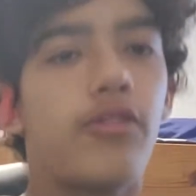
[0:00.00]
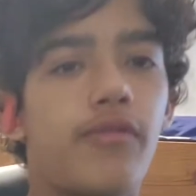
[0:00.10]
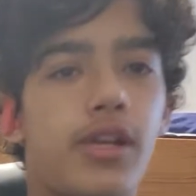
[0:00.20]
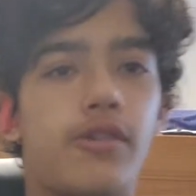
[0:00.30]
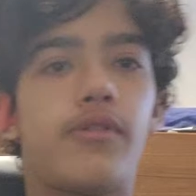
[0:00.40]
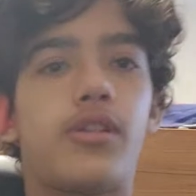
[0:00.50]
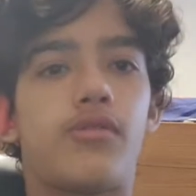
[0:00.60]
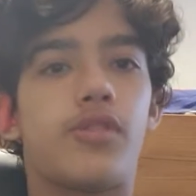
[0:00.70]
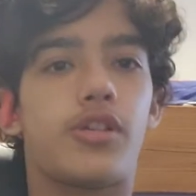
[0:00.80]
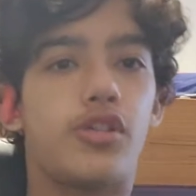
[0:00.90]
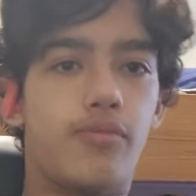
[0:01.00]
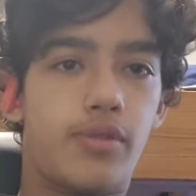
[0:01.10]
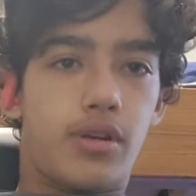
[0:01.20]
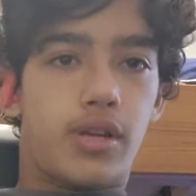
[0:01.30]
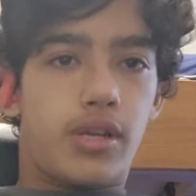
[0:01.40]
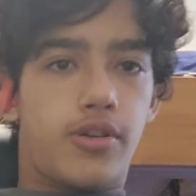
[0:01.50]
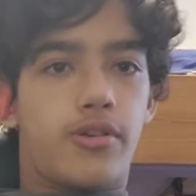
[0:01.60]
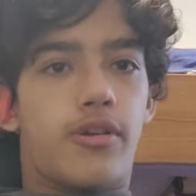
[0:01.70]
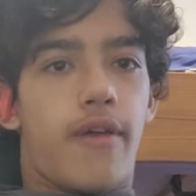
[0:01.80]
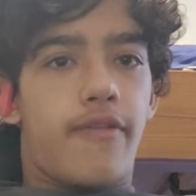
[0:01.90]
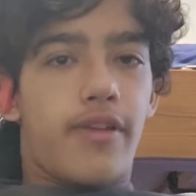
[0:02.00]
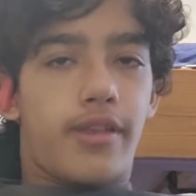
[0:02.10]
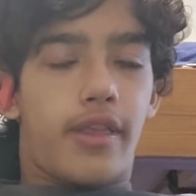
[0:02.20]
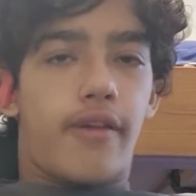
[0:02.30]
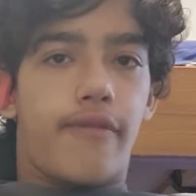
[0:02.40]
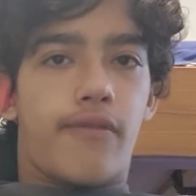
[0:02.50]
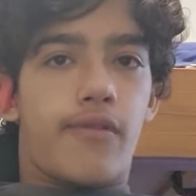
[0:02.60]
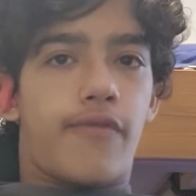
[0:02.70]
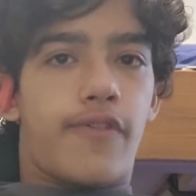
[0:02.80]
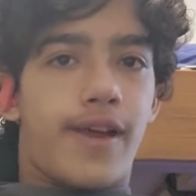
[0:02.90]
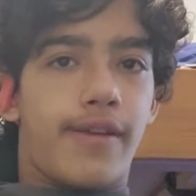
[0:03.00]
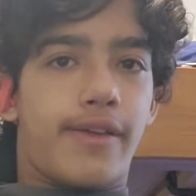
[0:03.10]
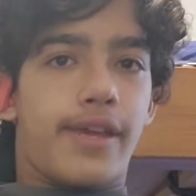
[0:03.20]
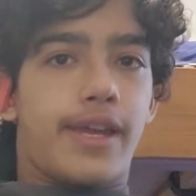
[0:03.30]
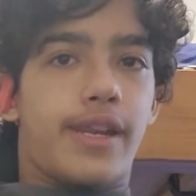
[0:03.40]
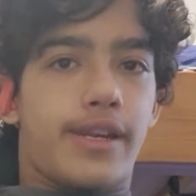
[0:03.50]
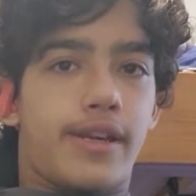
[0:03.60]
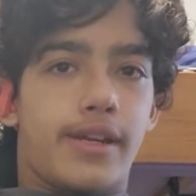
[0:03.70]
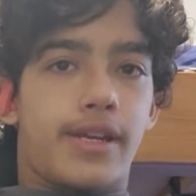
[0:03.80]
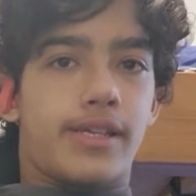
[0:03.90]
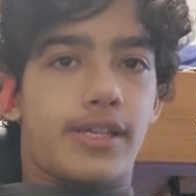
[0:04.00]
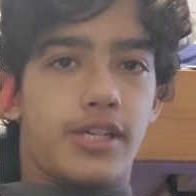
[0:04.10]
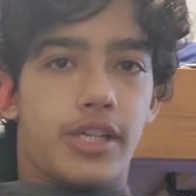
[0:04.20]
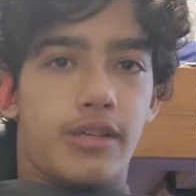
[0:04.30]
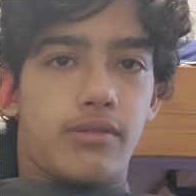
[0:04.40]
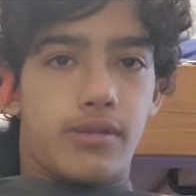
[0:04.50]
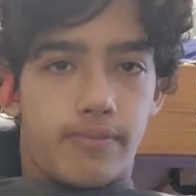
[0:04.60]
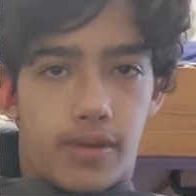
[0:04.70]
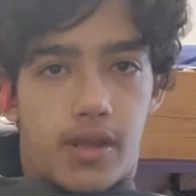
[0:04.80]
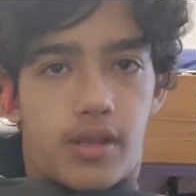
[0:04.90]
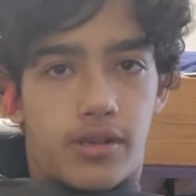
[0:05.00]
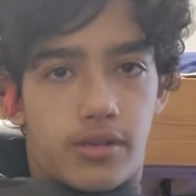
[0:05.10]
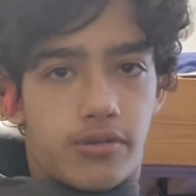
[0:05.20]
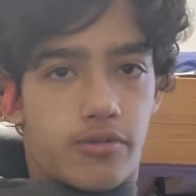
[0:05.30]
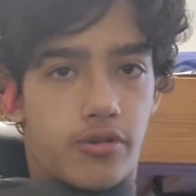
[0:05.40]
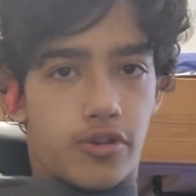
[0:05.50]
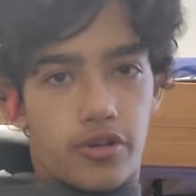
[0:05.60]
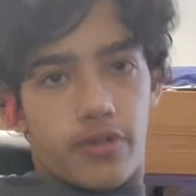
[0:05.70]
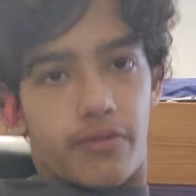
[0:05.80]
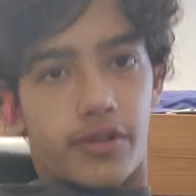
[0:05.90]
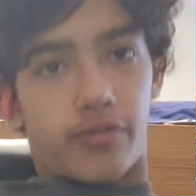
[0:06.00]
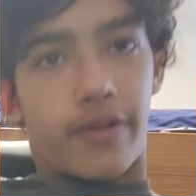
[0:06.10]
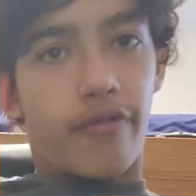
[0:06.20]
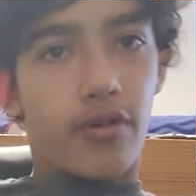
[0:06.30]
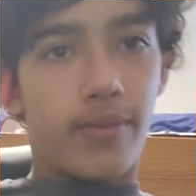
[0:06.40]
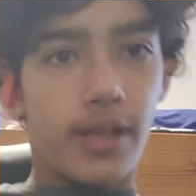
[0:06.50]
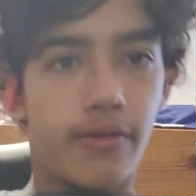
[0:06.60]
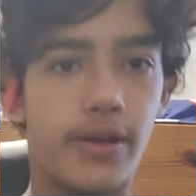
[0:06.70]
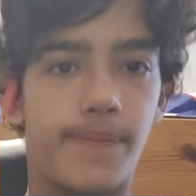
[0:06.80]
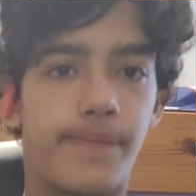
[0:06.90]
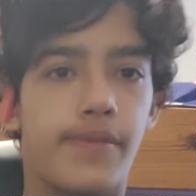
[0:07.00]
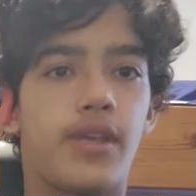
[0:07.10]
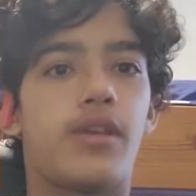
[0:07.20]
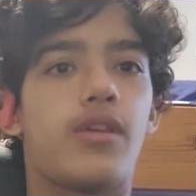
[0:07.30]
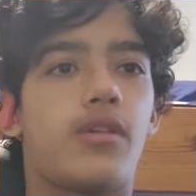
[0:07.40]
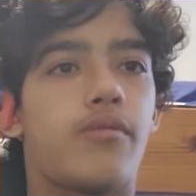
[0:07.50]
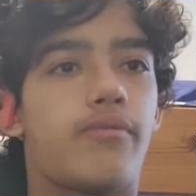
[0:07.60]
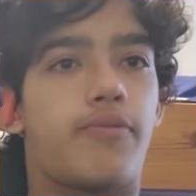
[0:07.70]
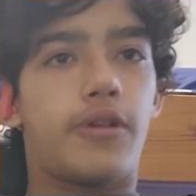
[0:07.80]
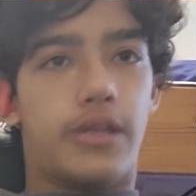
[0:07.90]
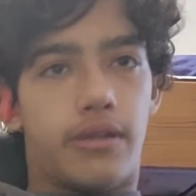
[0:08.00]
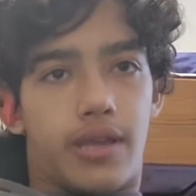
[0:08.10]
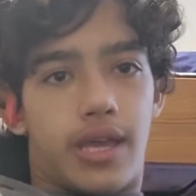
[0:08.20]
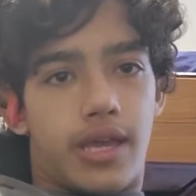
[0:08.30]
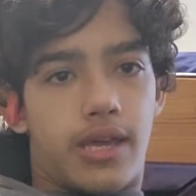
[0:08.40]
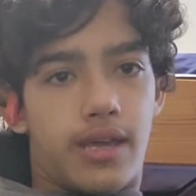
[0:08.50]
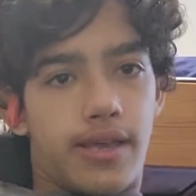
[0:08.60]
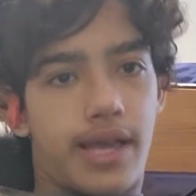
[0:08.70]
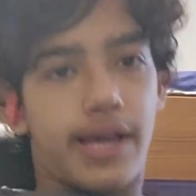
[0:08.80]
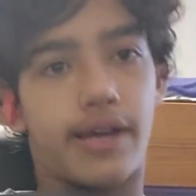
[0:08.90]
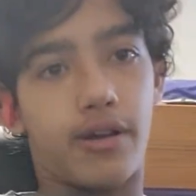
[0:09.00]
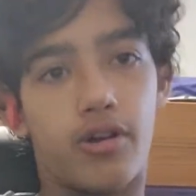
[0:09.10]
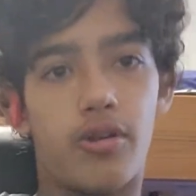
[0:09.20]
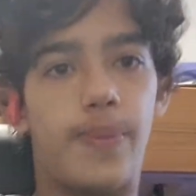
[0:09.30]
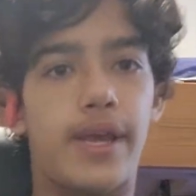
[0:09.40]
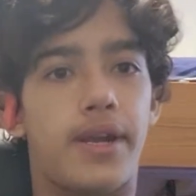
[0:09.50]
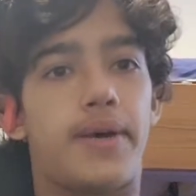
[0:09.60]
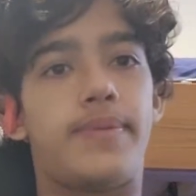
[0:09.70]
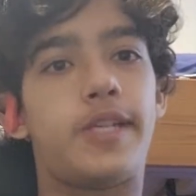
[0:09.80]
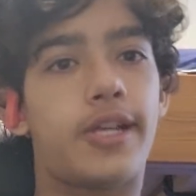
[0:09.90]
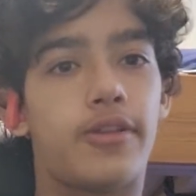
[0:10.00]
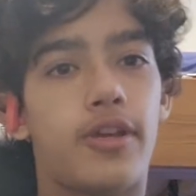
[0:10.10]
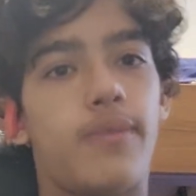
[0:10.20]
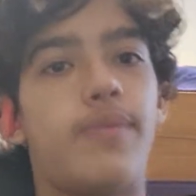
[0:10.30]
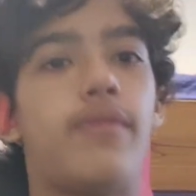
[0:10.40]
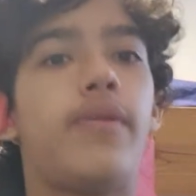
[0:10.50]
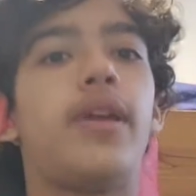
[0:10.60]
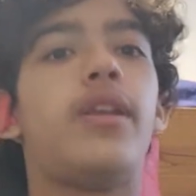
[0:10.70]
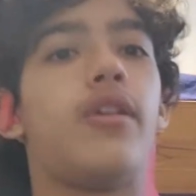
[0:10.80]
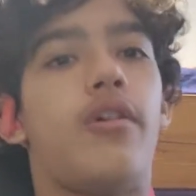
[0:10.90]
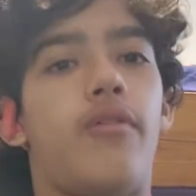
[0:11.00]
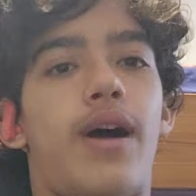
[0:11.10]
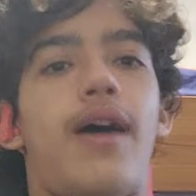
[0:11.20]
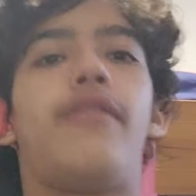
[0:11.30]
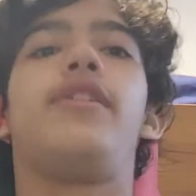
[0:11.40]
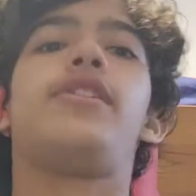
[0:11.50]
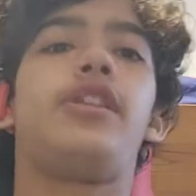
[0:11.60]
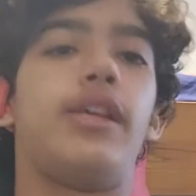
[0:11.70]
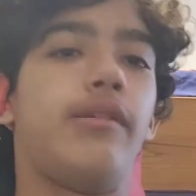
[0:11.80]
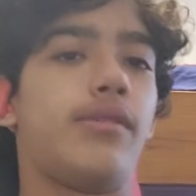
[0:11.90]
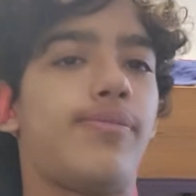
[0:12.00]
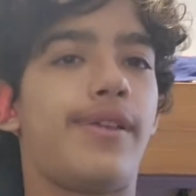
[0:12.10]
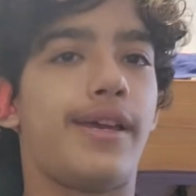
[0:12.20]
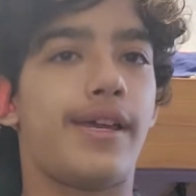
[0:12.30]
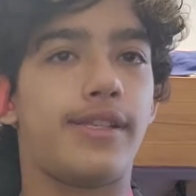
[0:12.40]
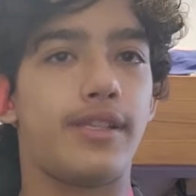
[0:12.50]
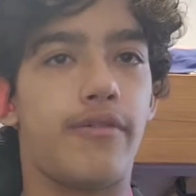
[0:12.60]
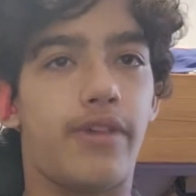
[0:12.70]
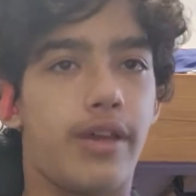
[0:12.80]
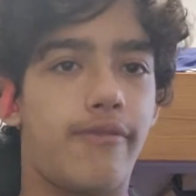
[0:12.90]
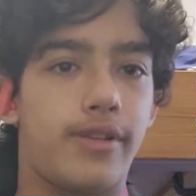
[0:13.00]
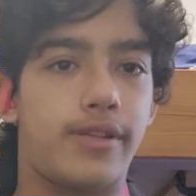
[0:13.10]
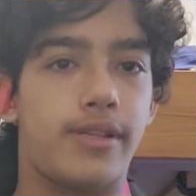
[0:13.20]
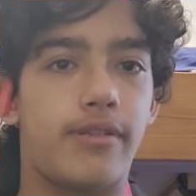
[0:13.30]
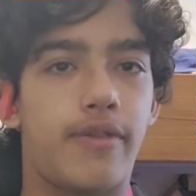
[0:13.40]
the Ravens weren't super injured, I feel like they would finally get it done against the Chiefs. But score 31-24, by the way. But, like, it could be an upset alert, but we know how the Chiefs play against the Ravens.